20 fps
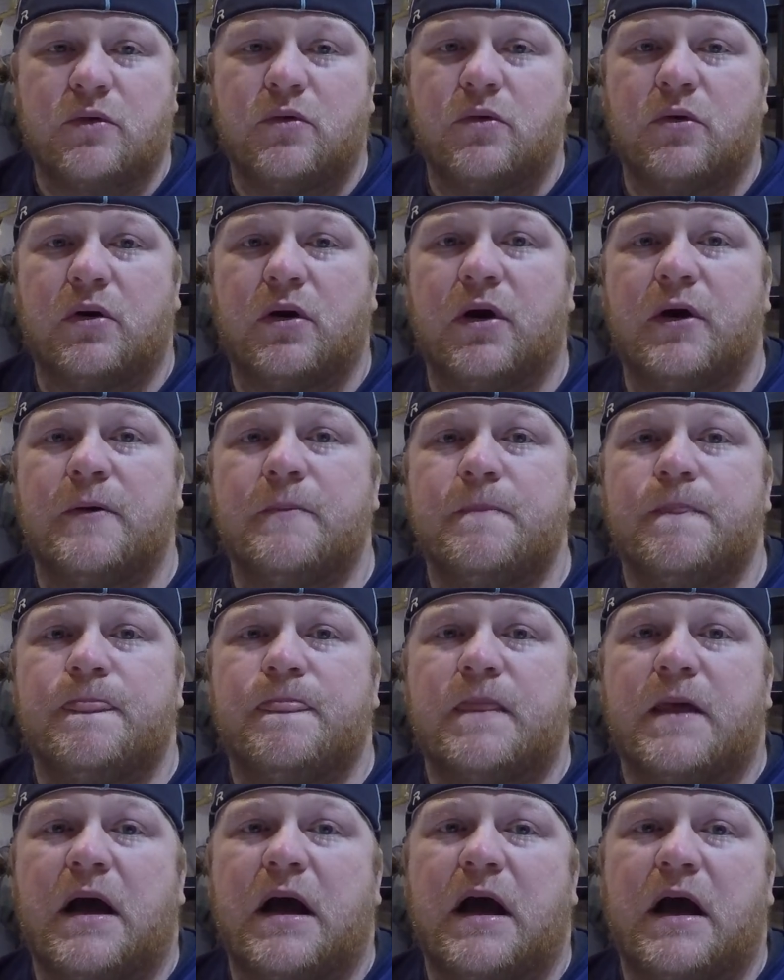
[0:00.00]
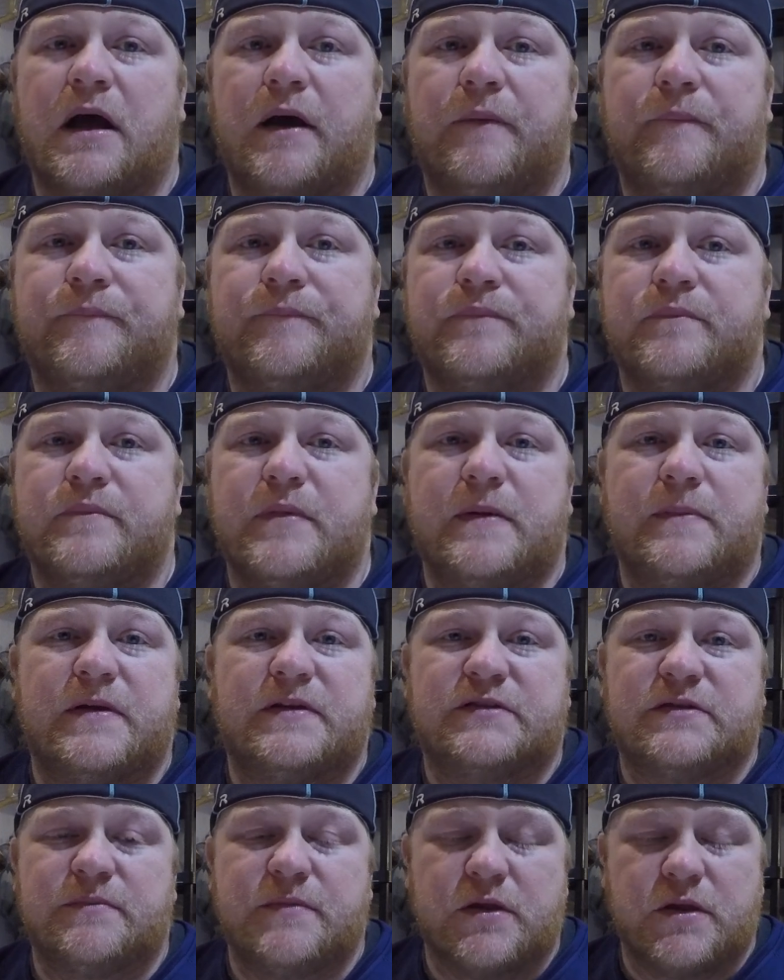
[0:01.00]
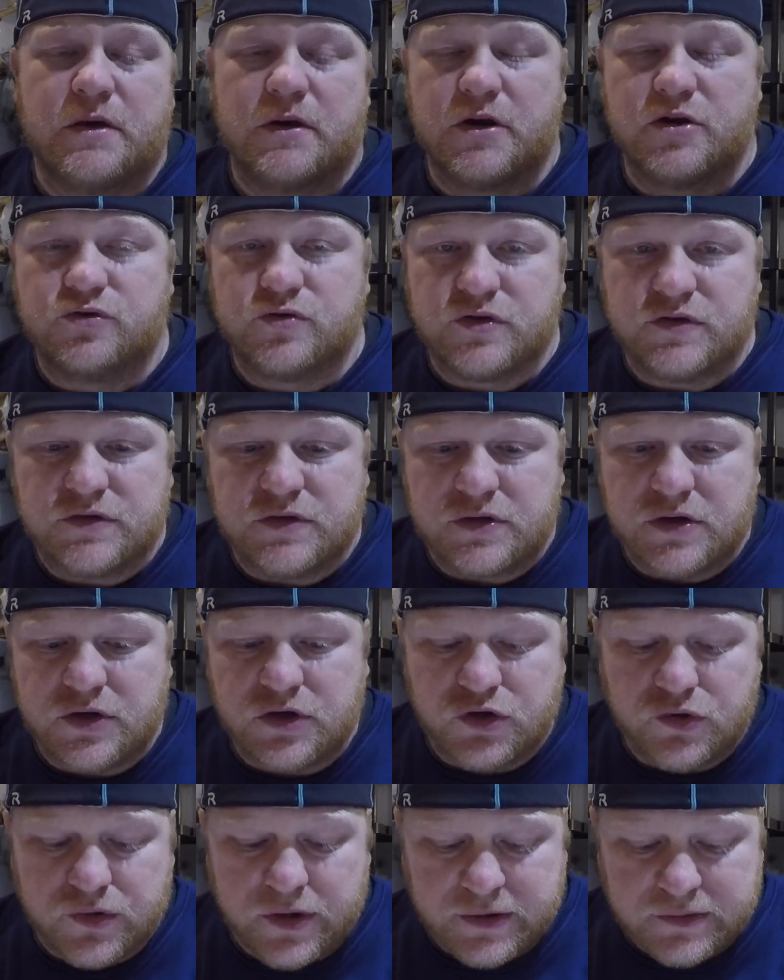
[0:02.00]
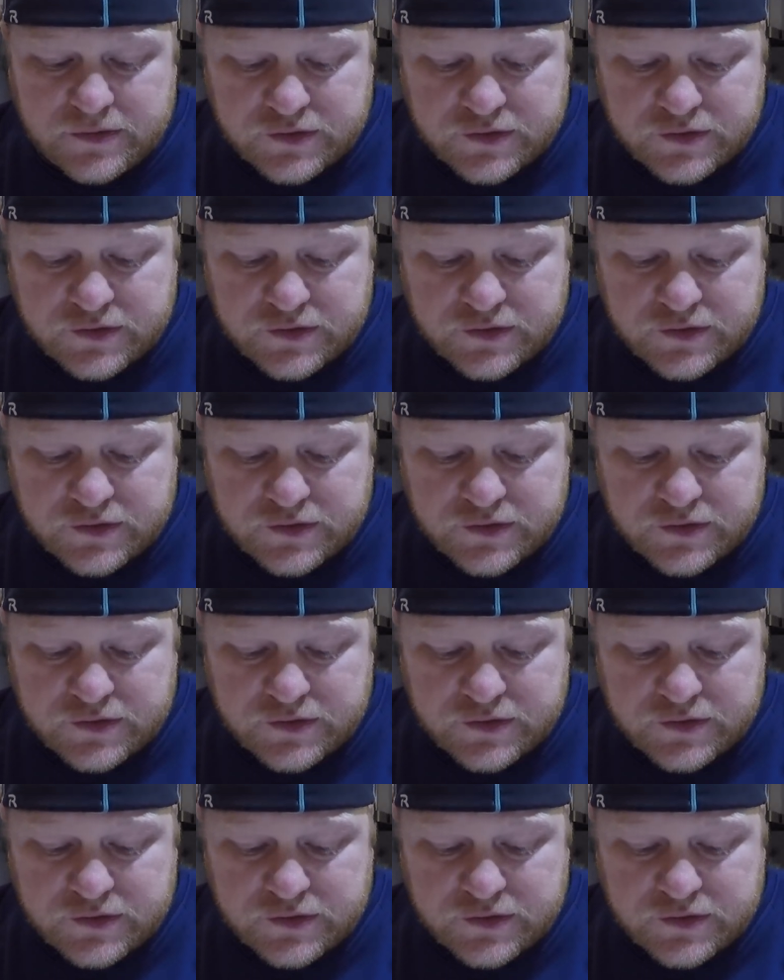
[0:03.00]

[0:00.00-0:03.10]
or maybe it's something you're interested in doing.